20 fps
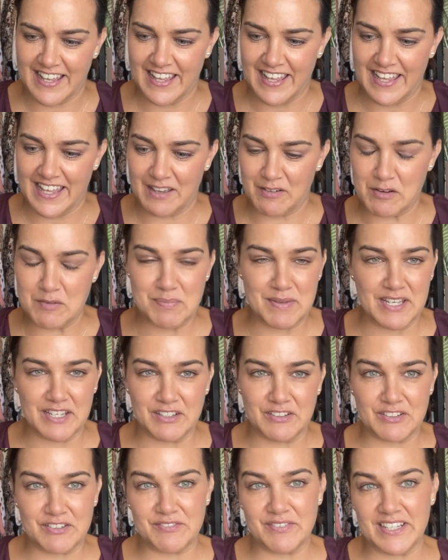it would be a
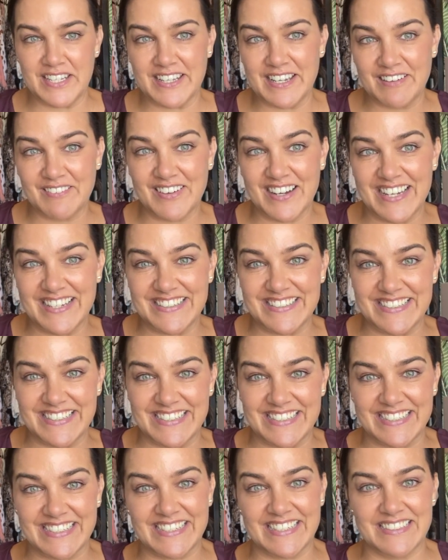good video
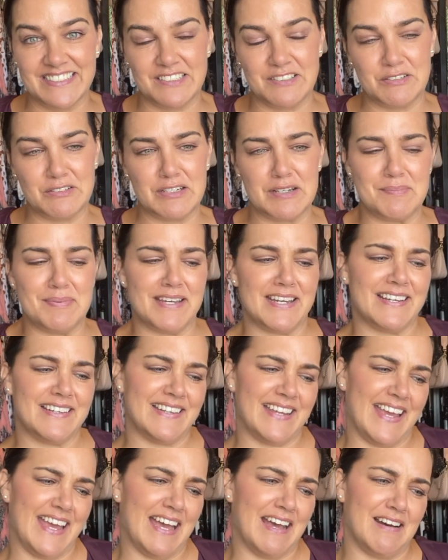idea to talk about
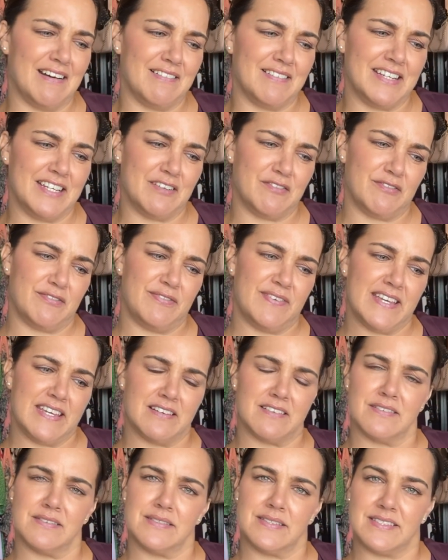how it
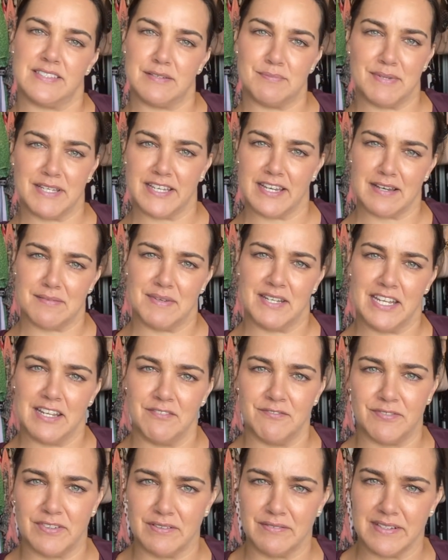feels to become an
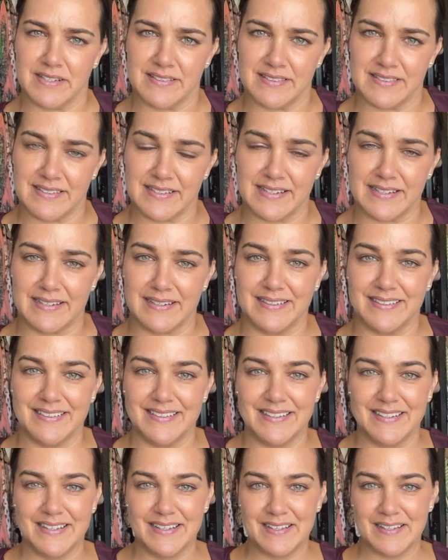influencer
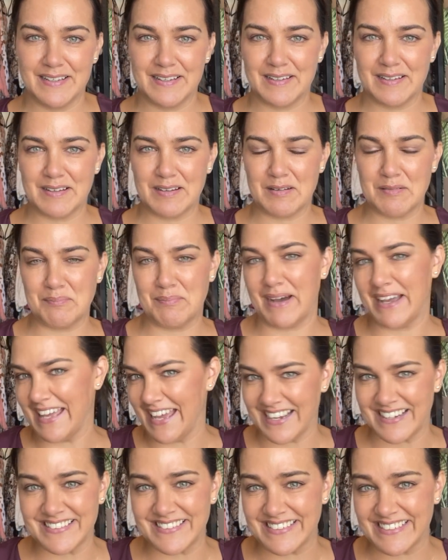by
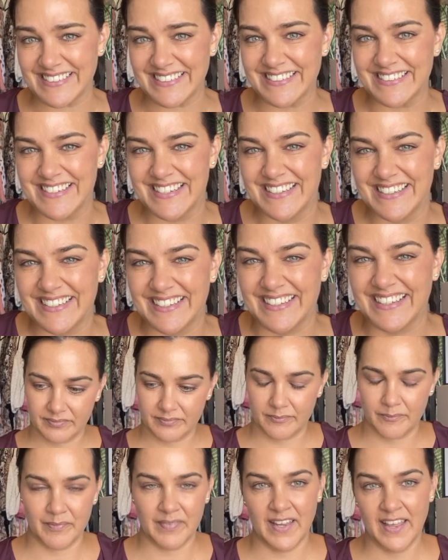accident.
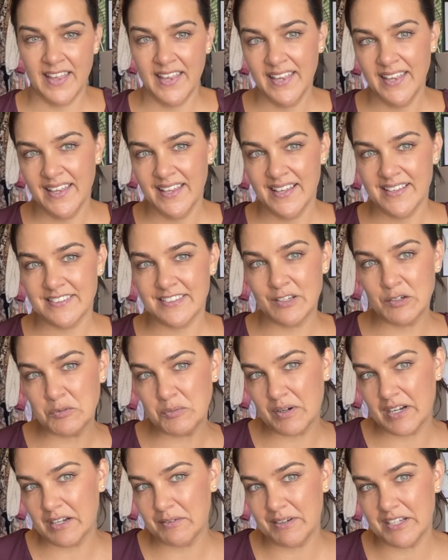So
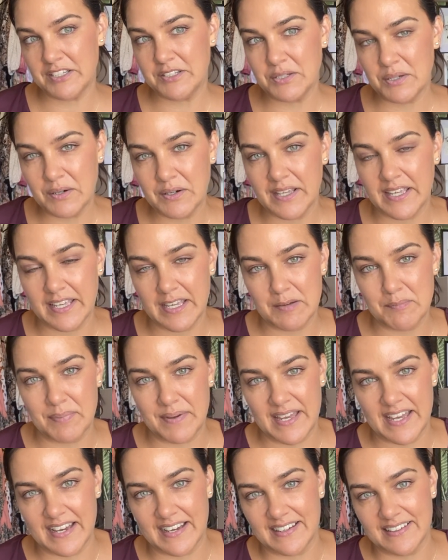while we're talking
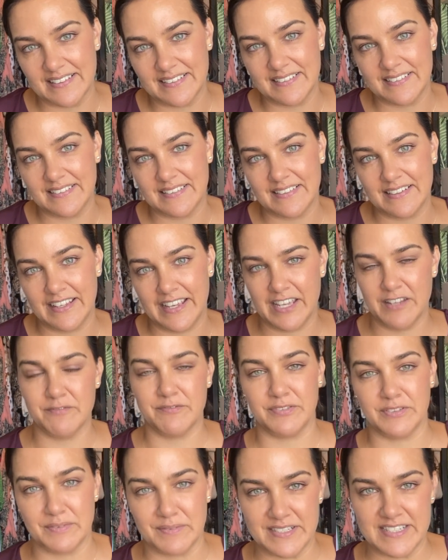about
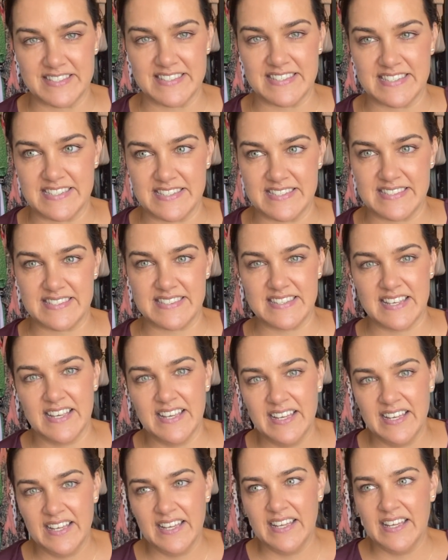influencers,
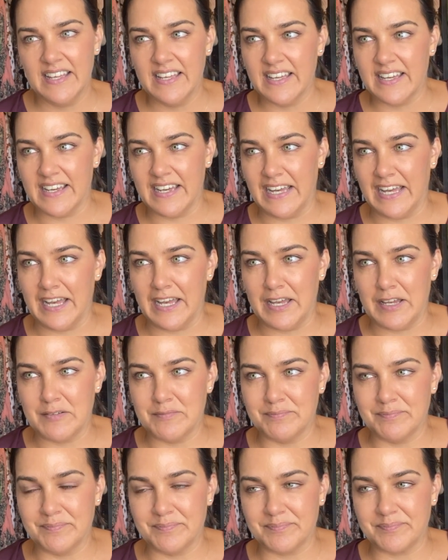
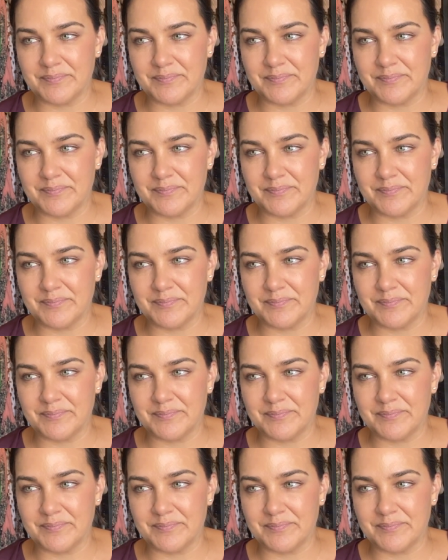I